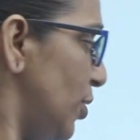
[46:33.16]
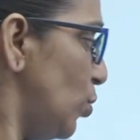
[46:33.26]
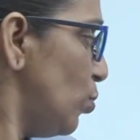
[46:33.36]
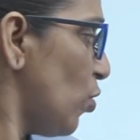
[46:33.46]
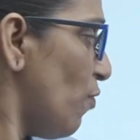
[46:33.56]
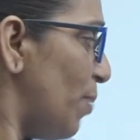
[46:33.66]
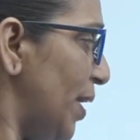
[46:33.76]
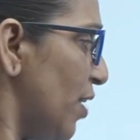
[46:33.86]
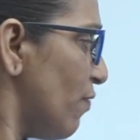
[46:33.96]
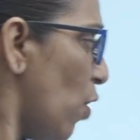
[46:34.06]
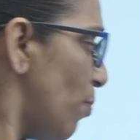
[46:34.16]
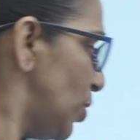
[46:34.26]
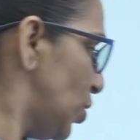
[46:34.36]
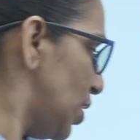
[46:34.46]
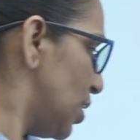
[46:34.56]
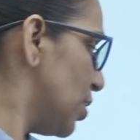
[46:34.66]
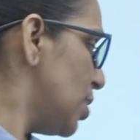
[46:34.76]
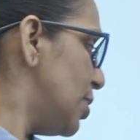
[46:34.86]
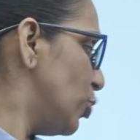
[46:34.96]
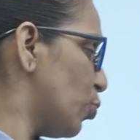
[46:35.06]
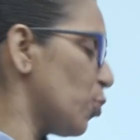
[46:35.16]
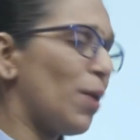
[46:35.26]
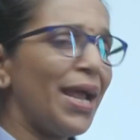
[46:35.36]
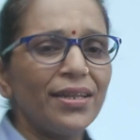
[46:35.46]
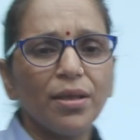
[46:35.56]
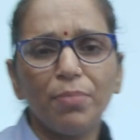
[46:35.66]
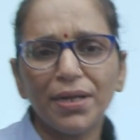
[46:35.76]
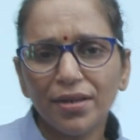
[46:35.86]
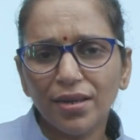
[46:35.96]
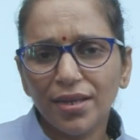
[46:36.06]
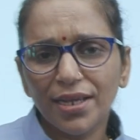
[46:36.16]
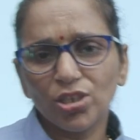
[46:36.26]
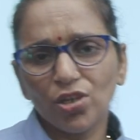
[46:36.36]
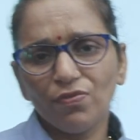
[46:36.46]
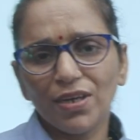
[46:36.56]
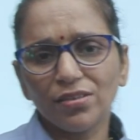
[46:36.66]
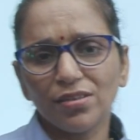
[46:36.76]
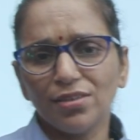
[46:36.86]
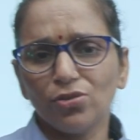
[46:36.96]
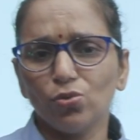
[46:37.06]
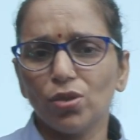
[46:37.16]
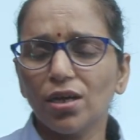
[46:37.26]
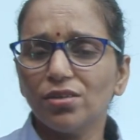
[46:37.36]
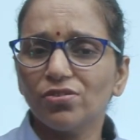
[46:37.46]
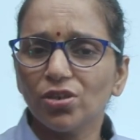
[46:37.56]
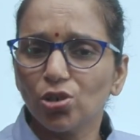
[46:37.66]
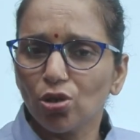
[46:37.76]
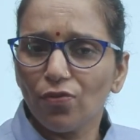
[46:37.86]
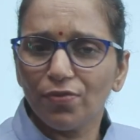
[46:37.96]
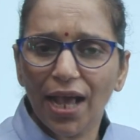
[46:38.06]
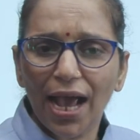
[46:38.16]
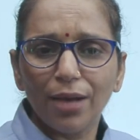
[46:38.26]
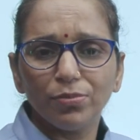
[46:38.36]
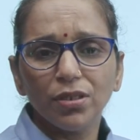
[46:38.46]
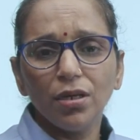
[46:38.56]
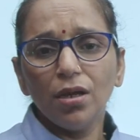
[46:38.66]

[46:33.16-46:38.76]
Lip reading: the use of better farm machines to provide the better irrigation facilities through the construction of dams,